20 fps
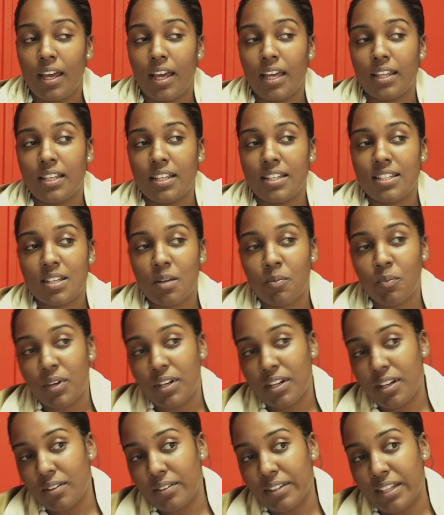And then somewhere
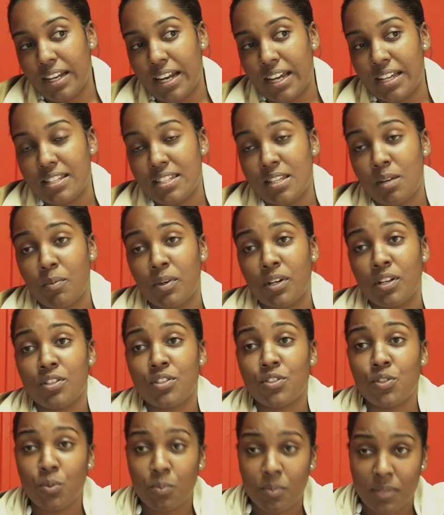down the line, someone
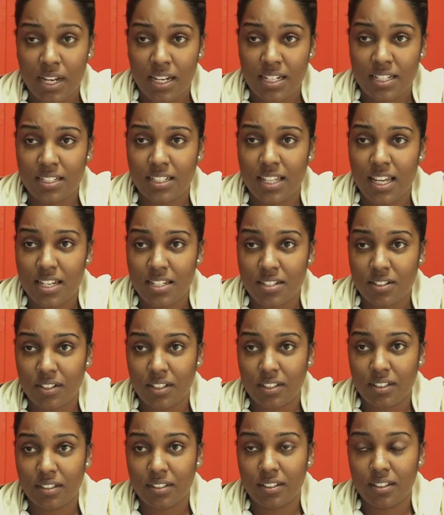assumed I did
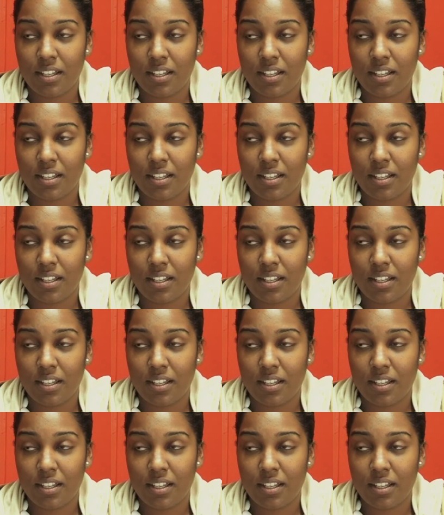catering.